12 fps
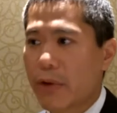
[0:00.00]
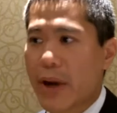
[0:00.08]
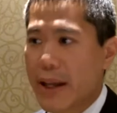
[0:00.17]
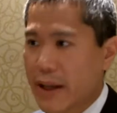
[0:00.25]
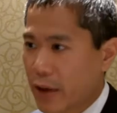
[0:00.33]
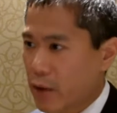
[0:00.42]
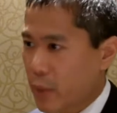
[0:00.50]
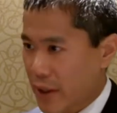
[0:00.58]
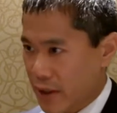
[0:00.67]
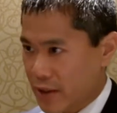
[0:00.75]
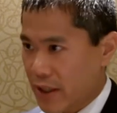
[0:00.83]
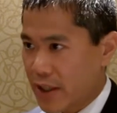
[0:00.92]
but right now, the way
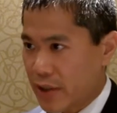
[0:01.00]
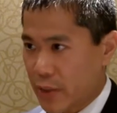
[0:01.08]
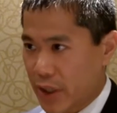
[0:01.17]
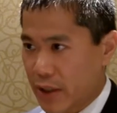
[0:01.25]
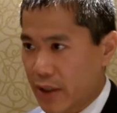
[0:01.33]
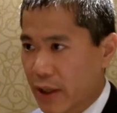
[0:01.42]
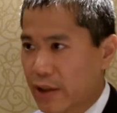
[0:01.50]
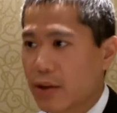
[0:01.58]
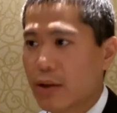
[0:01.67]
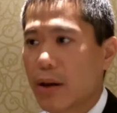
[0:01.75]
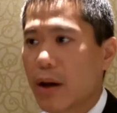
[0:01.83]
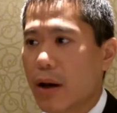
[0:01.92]
the studies were conducted,